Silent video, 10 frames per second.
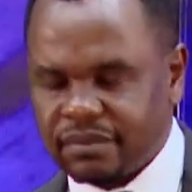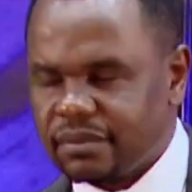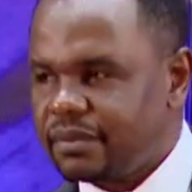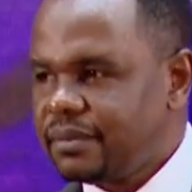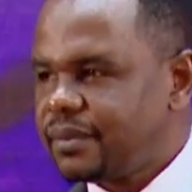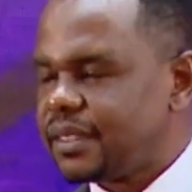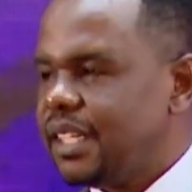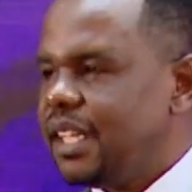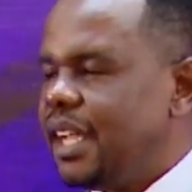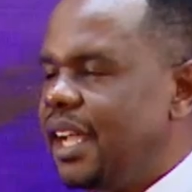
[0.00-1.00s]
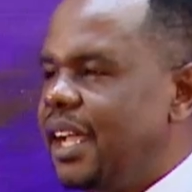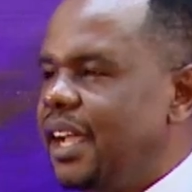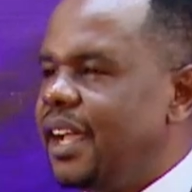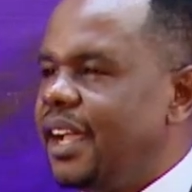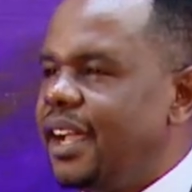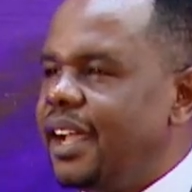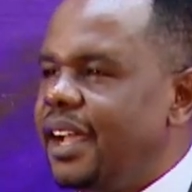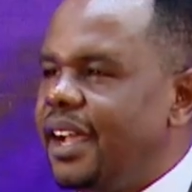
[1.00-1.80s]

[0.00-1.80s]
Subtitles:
(no one is talking)